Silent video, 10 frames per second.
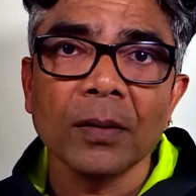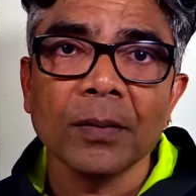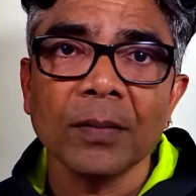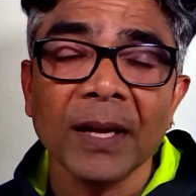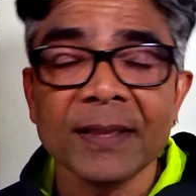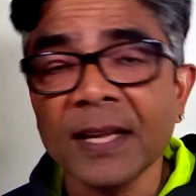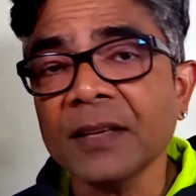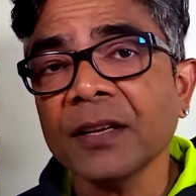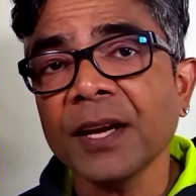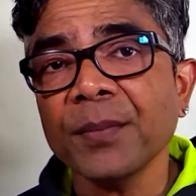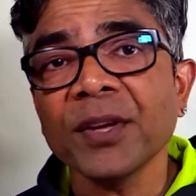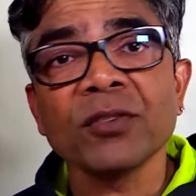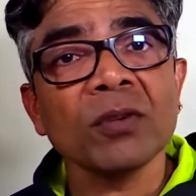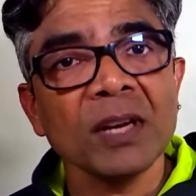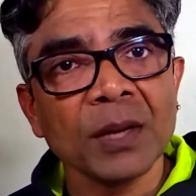At that time, it's
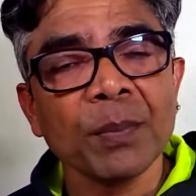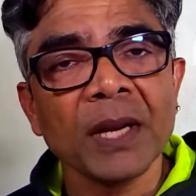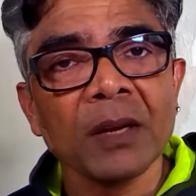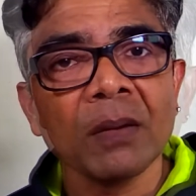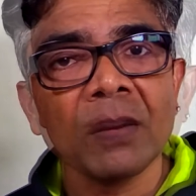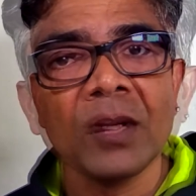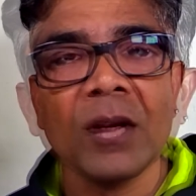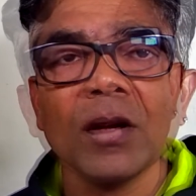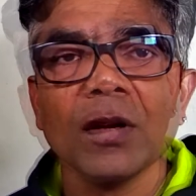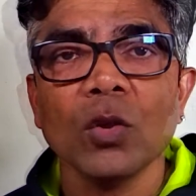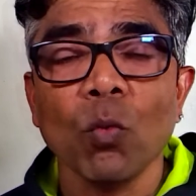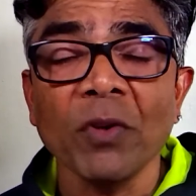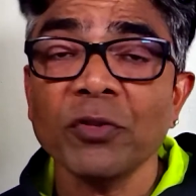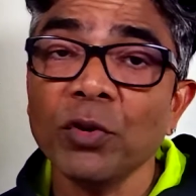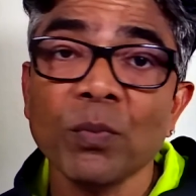all depend on what's
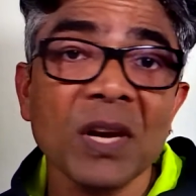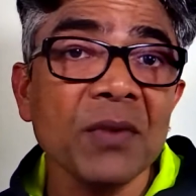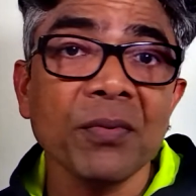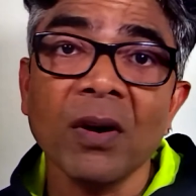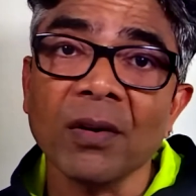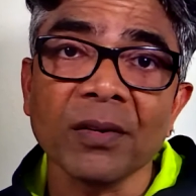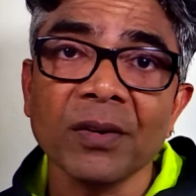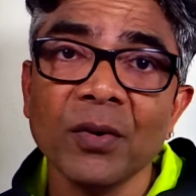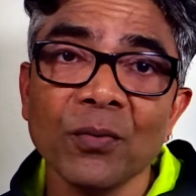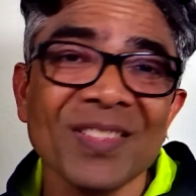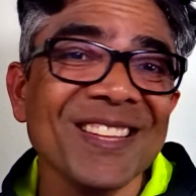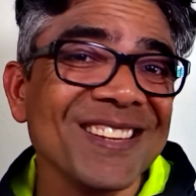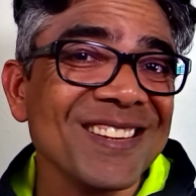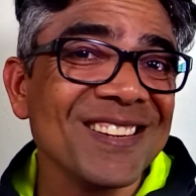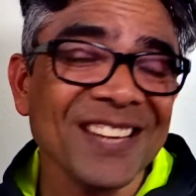your belief are with the
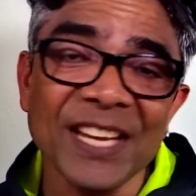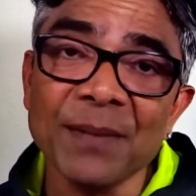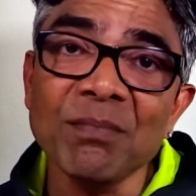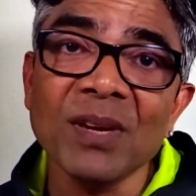team,